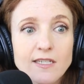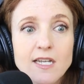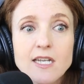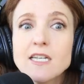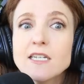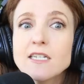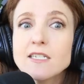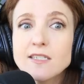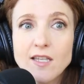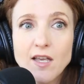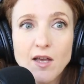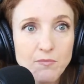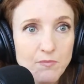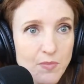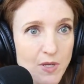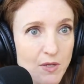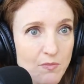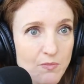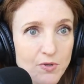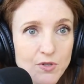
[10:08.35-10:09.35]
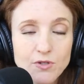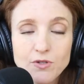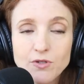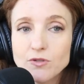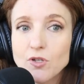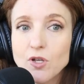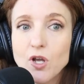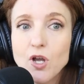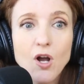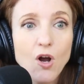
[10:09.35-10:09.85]
Some people
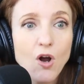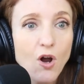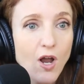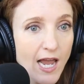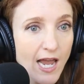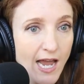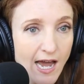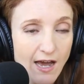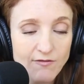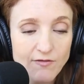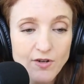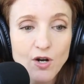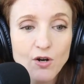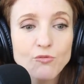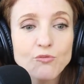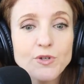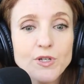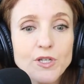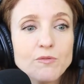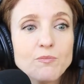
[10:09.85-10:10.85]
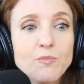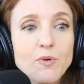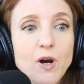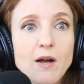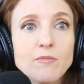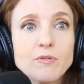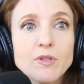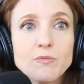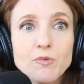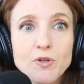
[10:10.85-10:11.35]
uh, have a real
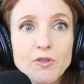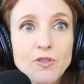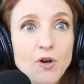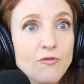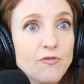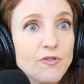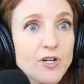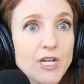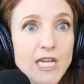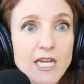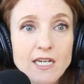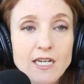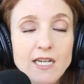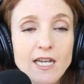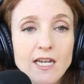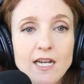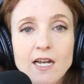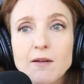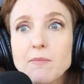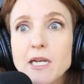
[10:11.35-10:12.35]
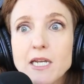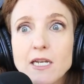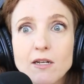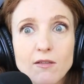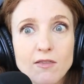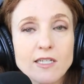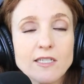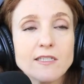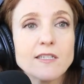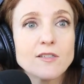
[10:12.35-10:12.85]
problem with overeating. I mean,
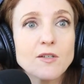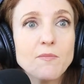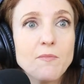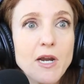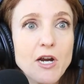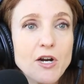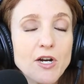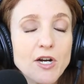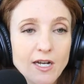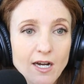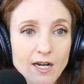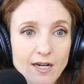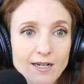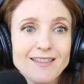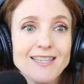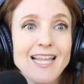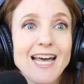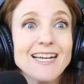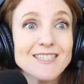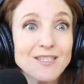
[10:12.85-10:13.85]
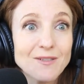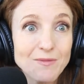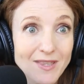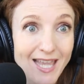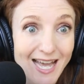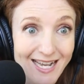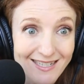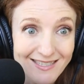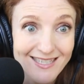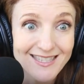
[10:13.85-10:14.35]
this is America. Lots and
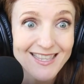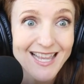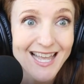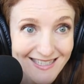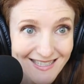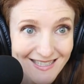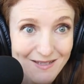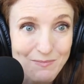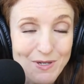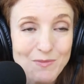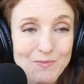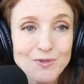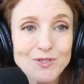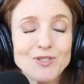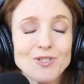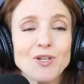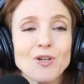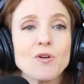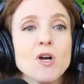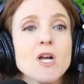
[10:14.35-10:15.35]
lots and lots of people do.